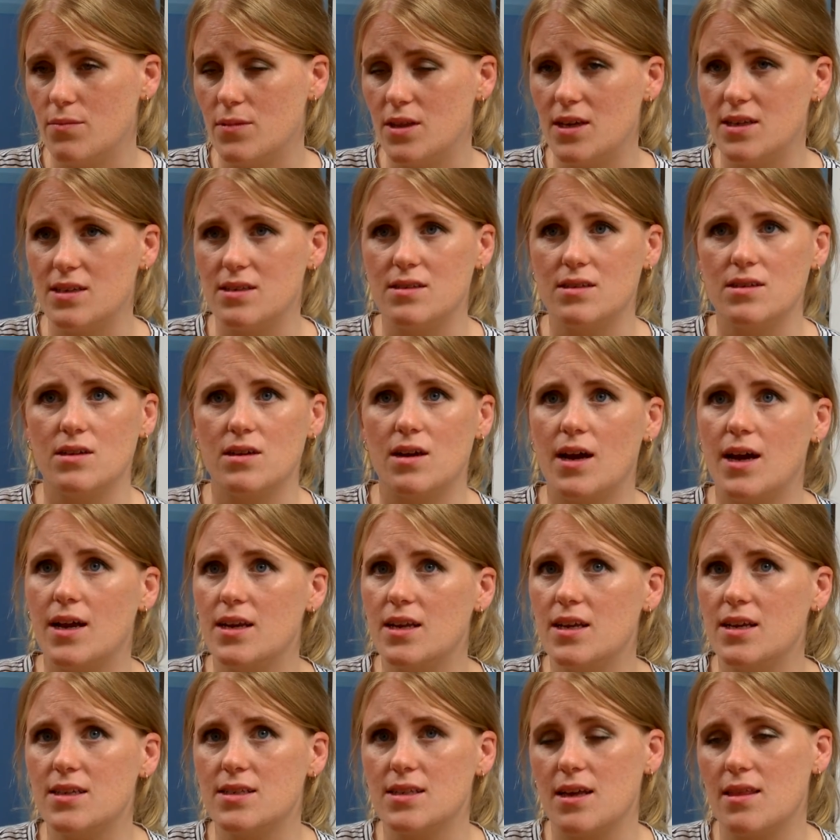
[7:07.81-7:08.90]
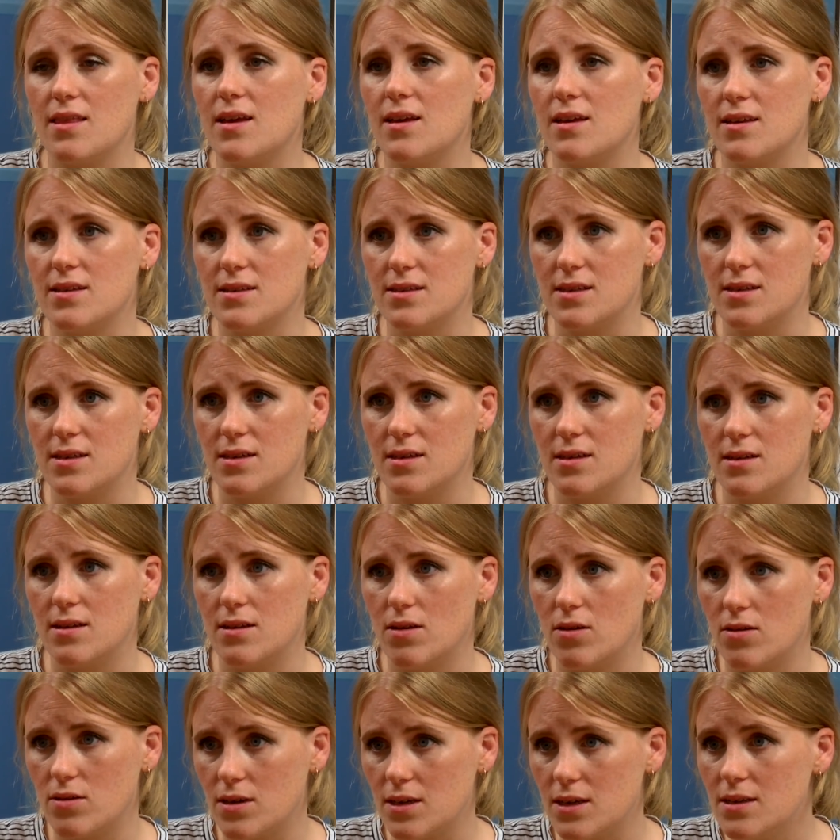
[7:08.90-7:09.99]
9 years, I think, is the
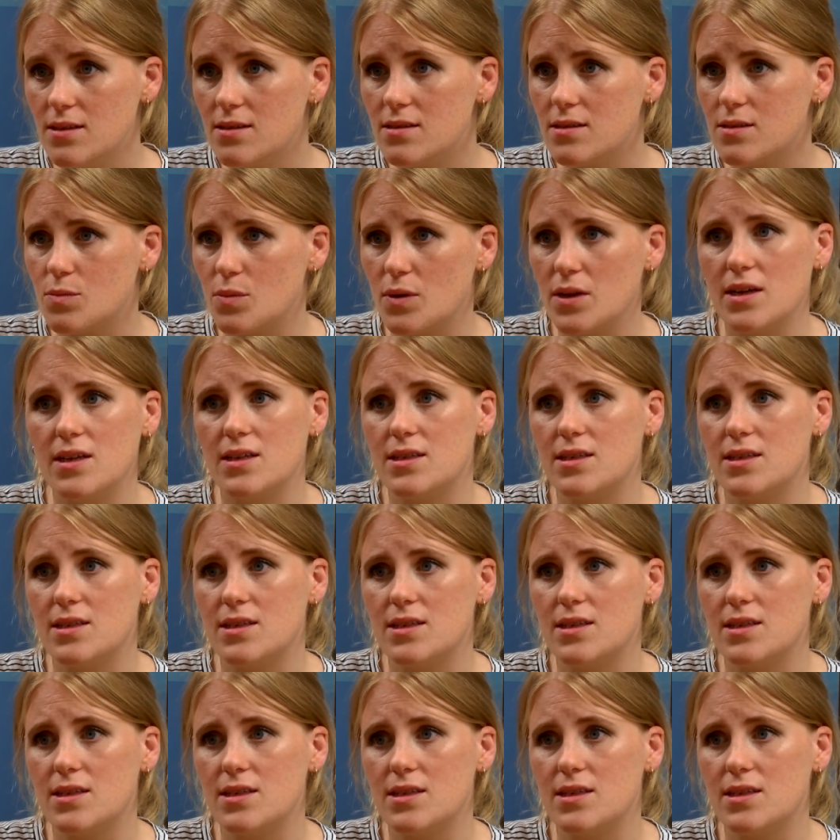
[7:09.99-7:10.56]
longest, but